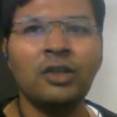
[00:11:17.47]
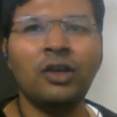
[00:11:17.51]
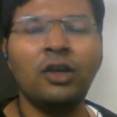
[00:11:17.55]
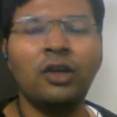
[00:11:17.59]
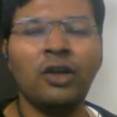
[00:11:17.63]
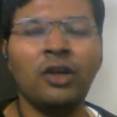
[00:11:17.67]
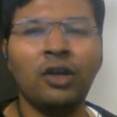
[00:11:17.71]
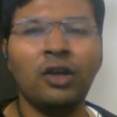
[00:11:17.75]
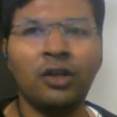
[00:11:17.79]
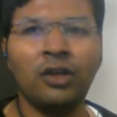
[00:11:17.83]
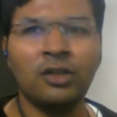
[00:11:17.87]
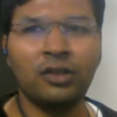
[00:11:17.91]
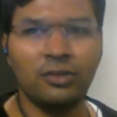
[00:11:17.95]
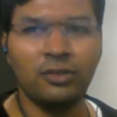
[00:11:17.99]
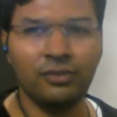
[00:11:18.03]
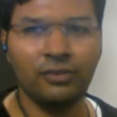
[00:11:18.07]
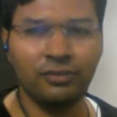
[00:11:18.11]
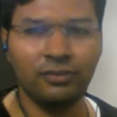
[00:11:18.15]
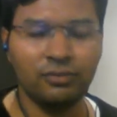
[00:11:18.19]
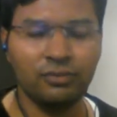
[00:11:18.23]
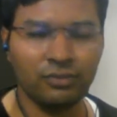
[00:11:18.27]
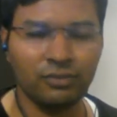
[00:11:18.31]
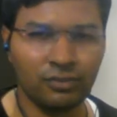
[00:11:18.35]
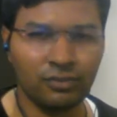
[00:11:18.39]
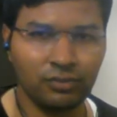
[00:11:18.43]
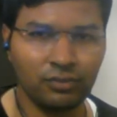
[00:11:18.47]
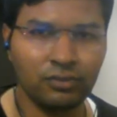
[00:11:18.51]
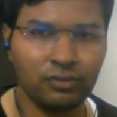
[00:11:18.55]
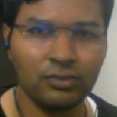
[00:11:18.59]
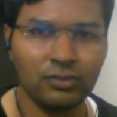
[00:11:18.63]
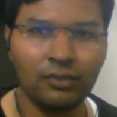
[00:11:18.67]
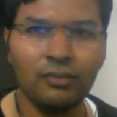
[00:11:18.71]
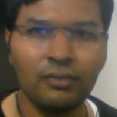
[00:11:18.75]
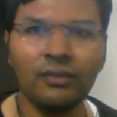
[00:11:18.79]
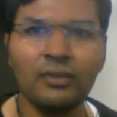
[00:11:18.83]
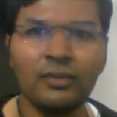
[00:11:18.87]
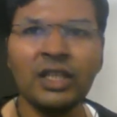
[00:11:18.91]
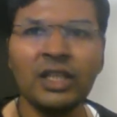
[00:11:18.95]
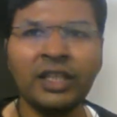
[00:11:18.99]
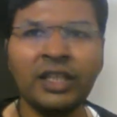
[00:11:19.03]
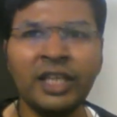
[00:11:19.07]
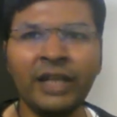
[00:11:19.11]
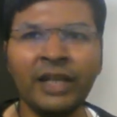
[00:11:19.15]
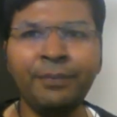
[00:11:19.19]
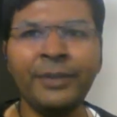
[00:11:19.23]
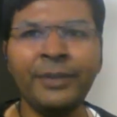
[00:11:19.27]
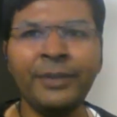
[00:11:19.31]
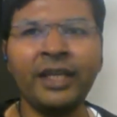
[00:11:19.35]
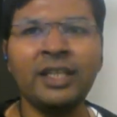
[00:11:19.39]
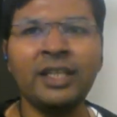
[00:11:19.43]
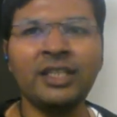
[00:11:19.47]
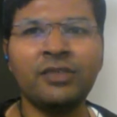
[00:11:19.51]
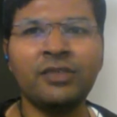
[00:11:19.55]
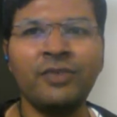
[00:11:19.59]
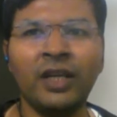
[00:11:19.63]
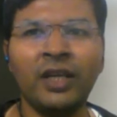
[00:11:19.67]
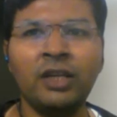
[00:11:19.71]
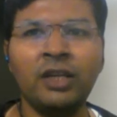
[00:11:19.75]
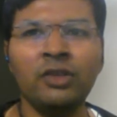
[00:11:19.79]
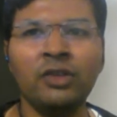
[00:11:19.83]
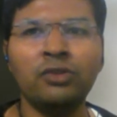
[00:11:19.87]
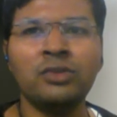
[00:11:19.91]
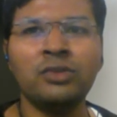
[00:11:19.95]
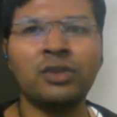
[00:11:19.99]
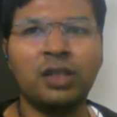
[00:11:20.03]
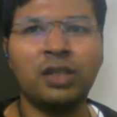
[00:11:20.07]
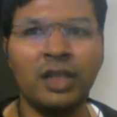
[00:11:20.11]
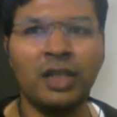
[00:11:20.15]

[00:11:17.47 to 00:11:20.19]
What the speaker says: or get pick list values.